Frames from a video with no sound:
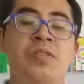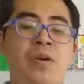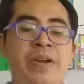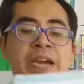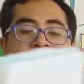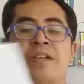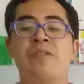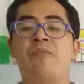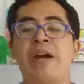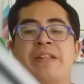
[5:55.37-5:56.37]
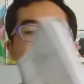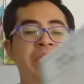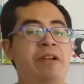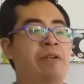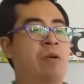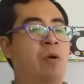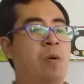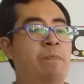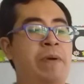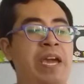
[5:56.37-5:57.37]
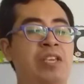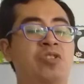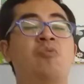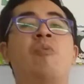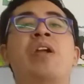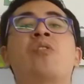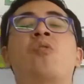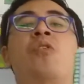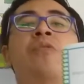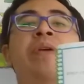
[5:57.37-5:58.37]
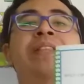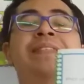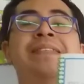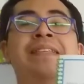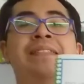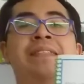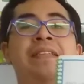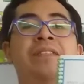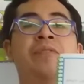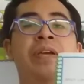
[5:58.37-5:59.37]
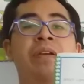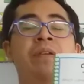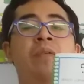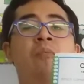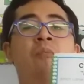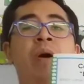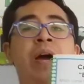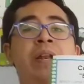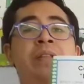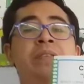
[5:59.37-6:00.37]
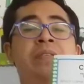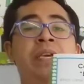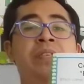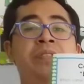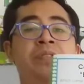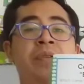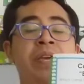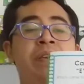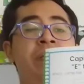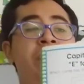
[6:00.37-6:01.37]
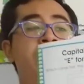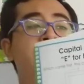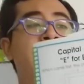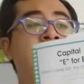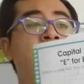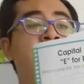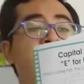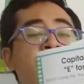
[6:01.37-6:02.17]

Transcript: located right here on page 163. 163. Now, what you